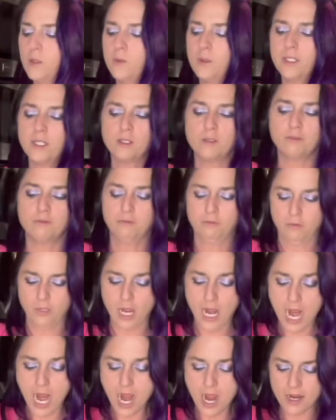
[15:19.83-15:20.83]
want to,
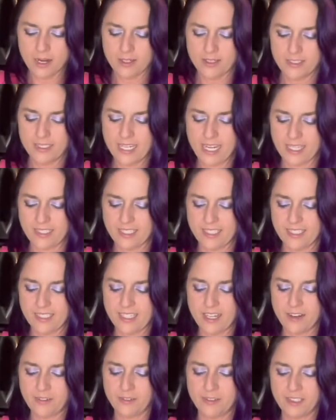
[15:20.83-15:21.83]
oh, yes, it's
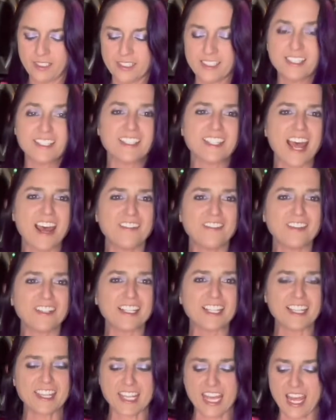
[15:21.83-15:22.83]
definitely
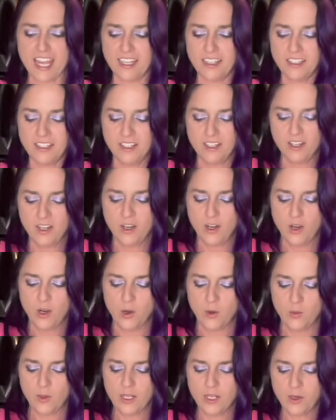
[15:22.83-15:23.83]
thin.
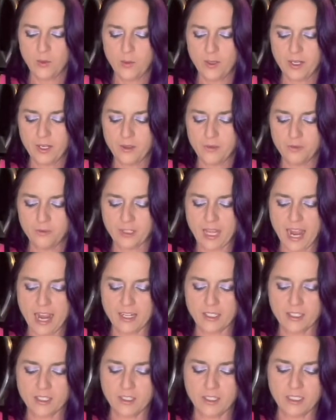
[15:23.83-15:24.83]
We don't want a
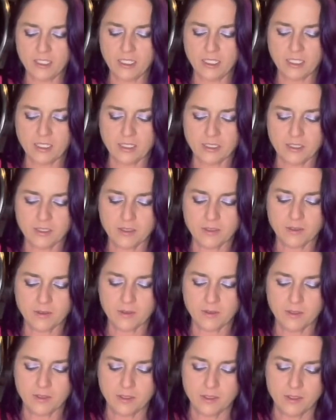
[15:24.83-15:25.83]
flat cookie.
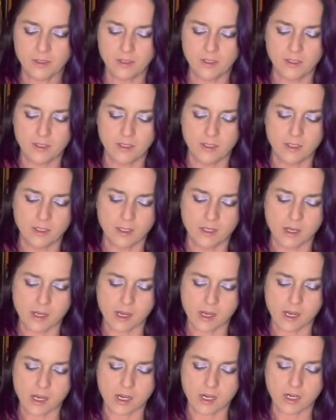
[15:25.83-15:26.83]

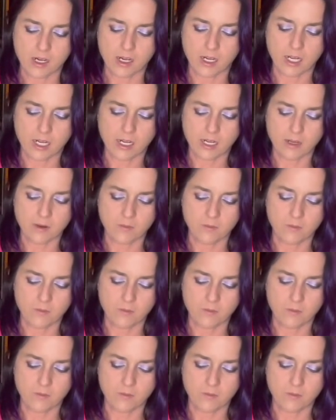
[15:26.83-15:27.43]
All right.